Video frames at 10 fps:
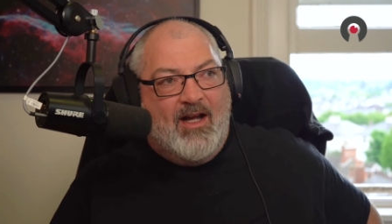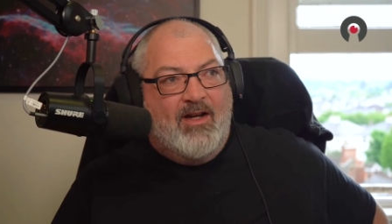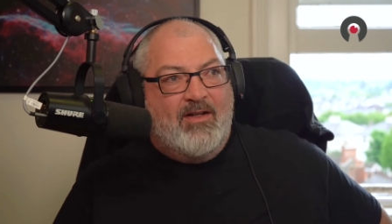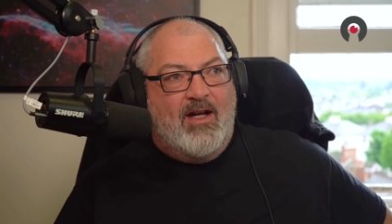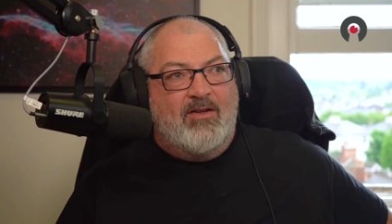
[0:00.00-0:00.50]

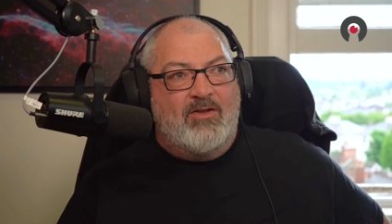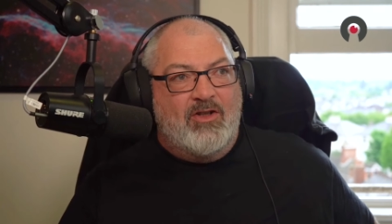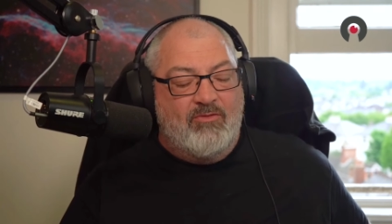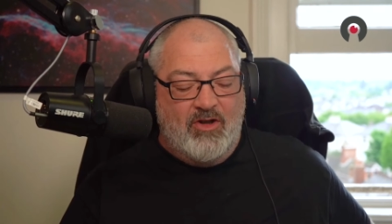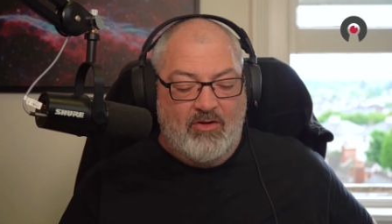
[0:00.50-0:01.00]
And and
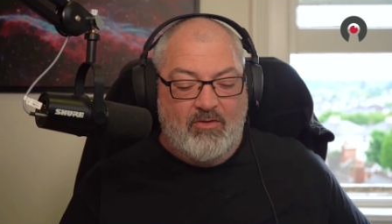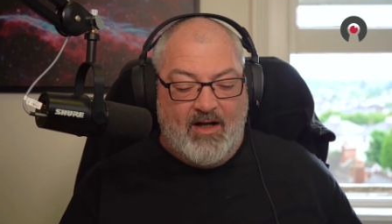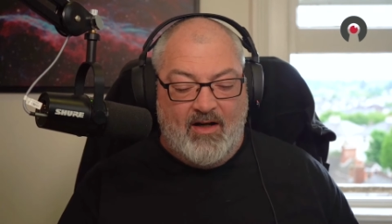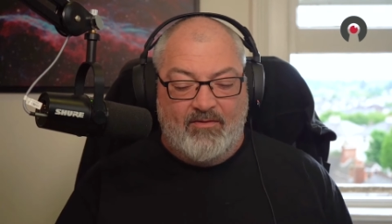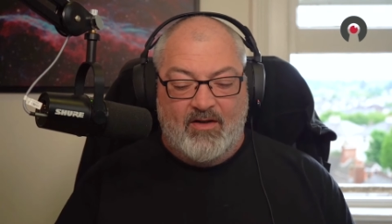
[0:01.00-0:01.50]
you do
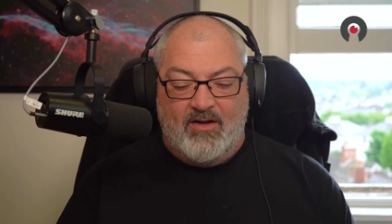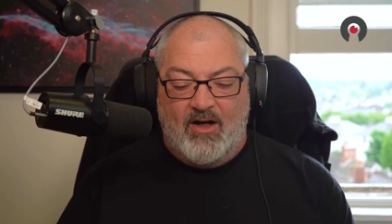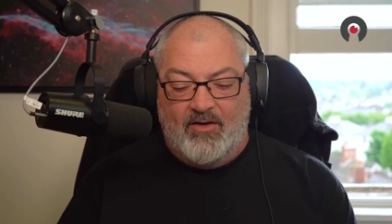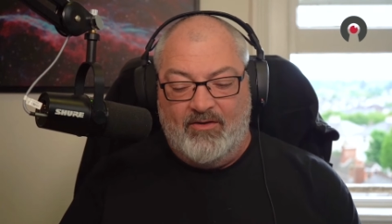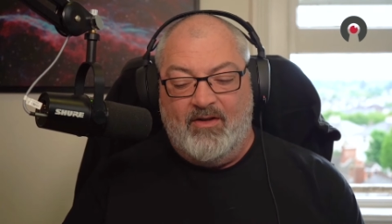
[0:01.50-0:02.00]
have to
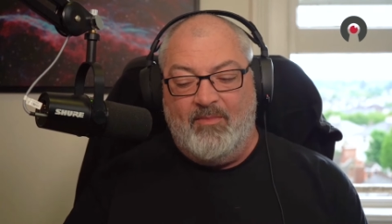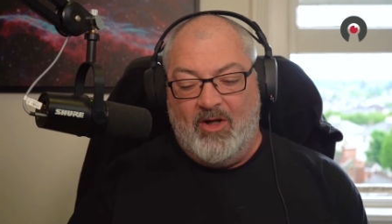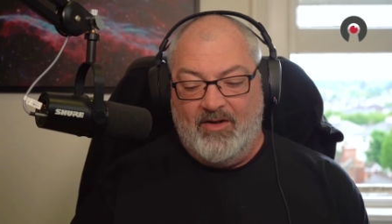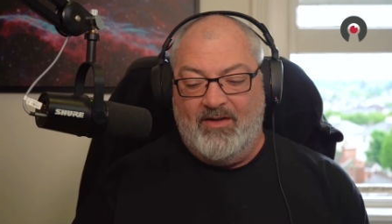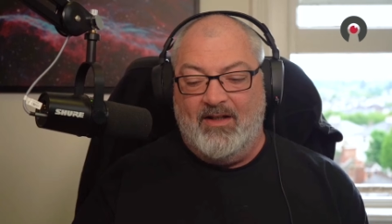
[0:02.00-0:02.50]
dance the
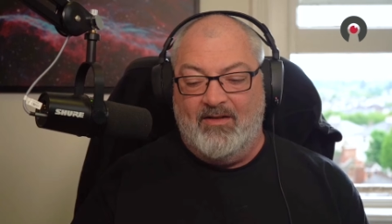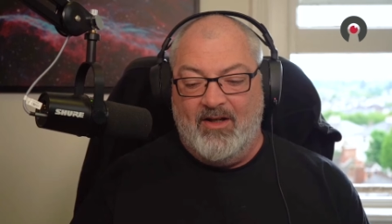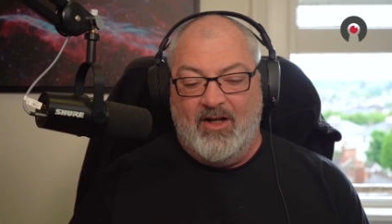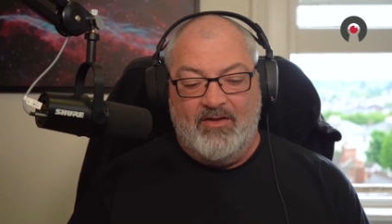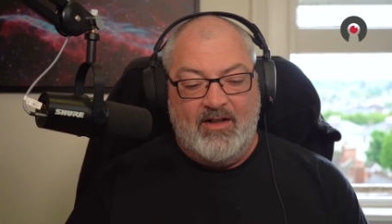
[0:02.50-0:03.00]
politics
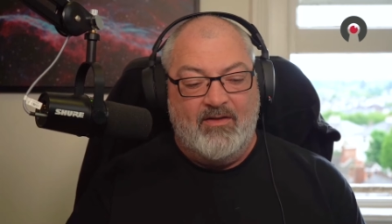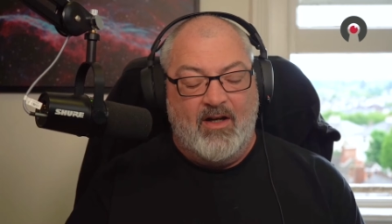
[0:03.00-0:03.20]
dance.